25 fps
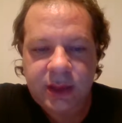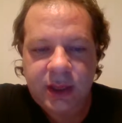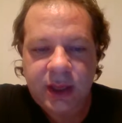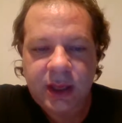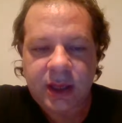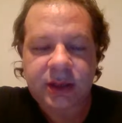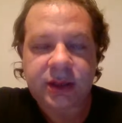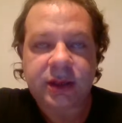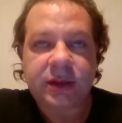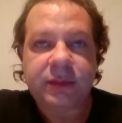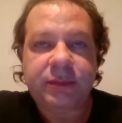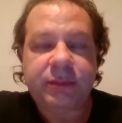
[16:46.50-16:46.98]

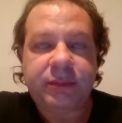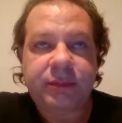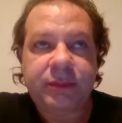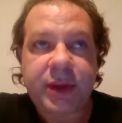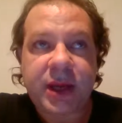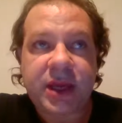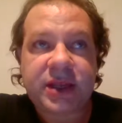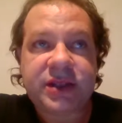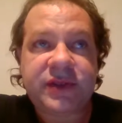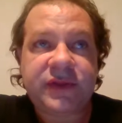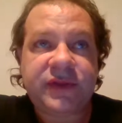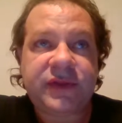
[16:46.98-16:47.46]
And the
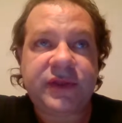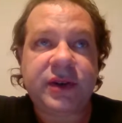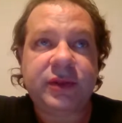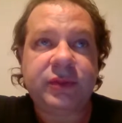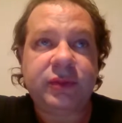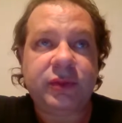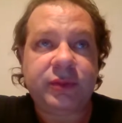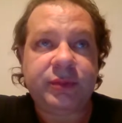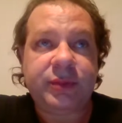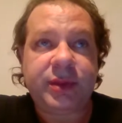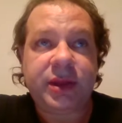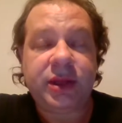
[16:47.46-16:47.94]
best
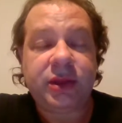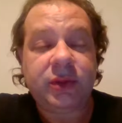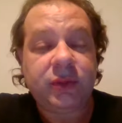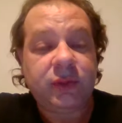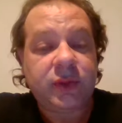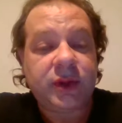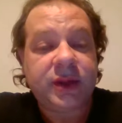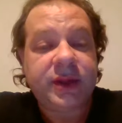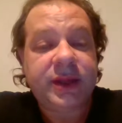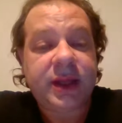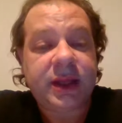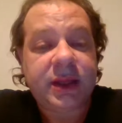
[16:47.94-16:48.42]
friend will be the
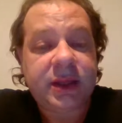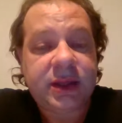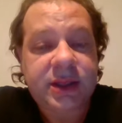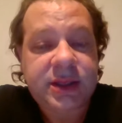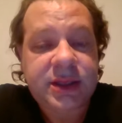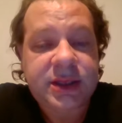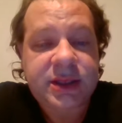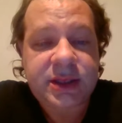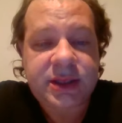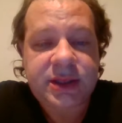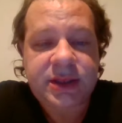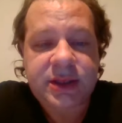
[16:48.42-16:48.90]
one that
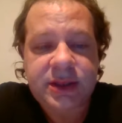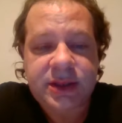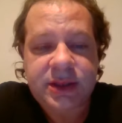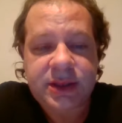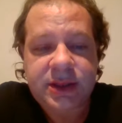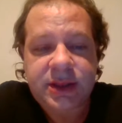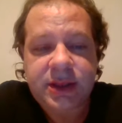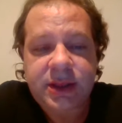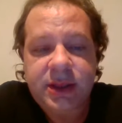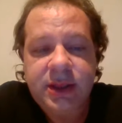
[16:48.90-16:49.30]
listens